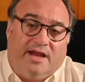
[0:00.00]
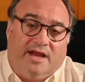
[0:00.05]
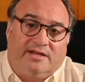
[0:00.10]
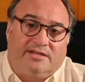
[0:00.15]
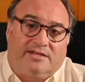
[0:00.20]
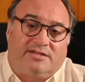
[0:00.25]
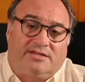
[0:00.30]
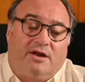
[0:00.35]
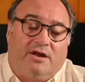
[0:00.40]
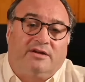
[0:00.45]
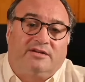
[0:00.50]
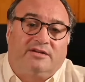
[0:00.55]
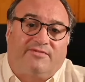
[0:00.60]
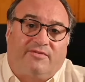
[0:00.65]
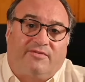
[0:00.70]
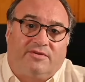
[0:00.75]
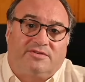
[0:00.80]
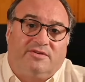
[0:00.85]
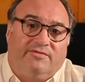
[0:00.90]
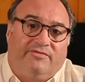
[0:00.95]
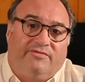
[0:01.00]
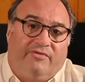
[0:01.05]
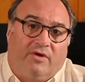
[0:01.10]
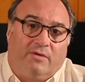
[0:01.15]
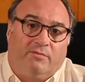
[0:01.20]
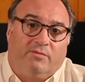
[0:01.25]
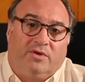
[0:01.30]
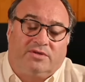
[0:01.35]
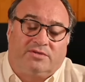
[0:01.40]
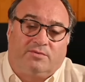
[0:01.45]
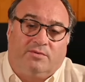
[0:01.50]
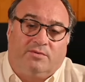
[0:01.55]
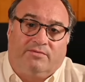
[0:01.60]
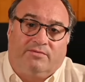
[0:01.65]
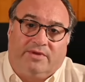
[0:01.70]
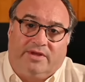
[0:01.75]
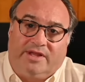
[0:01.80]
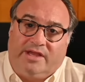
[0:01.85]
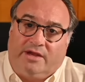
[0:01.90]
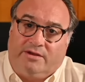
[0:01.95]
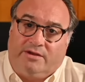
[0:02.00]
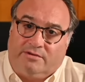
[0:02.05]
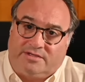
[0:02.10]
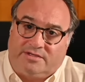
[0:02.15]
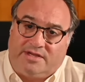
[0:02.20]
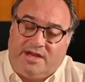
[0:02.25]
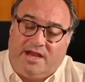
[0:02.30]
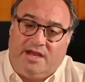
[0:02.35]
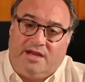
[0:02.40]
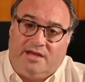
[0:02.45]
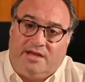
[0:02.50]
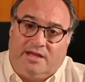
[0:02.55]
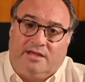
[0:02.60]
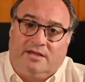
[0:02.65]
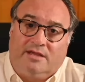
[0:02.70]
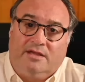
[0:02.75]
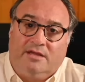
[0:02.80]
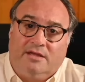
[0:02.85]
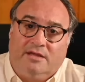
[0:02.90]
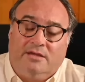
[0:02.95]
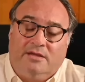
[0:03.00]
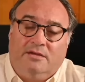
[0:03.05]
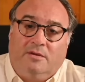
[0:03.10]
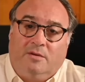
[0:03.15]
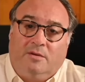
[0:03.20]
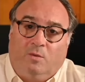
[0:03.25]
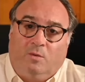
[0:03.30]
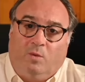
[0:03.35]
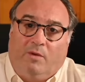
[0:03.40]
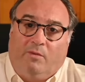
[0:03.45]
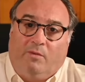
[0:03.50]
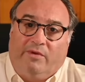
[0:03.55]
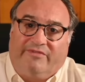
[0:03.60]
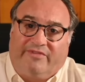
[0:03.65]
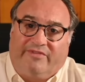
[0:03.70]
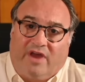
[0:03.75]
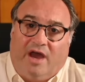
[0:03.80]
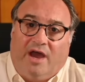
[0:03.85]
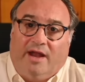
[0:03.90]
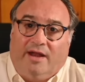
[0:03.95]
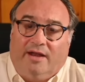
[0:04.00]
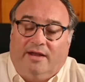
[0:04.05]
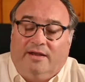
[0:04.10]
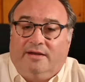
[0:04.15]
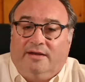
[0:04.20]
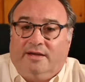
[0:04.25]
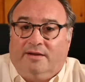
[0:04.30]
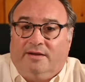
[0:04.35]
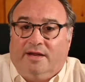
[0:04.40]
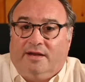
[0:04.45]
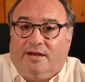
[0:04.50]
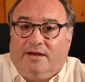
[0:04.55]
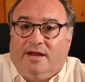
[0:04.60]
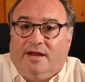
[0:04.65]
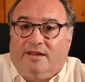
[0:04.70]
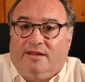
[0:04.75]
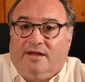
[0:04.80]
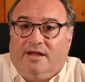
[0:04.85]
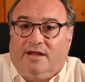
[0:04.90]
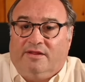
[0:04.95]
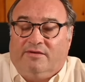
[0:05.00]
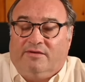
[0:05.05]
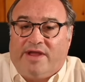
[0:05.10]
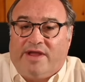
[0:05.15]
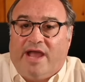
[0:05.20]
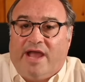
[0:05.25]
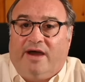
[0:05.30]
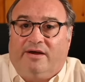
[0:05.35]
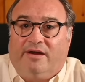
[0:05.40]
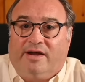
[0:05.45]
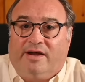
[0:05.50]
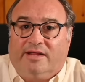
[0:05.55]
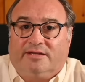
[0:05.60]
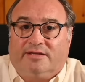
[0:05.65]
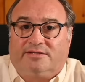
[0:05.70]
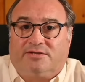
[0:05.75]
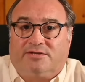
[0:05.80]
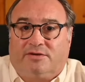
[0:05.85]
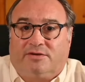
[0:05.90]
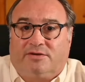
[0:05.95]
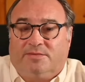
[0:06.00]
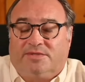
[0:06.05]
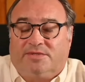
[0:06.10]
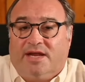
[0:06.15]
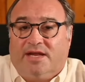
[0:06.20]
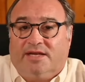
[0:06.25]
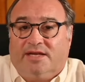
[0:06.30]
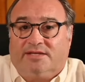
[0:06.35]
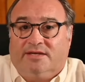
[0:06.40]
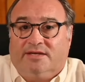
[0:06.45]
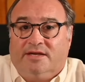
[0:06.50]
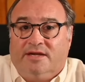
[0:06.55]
And it starts first and foremost with really understanding what we've got and, and, and the reality of the circumstance.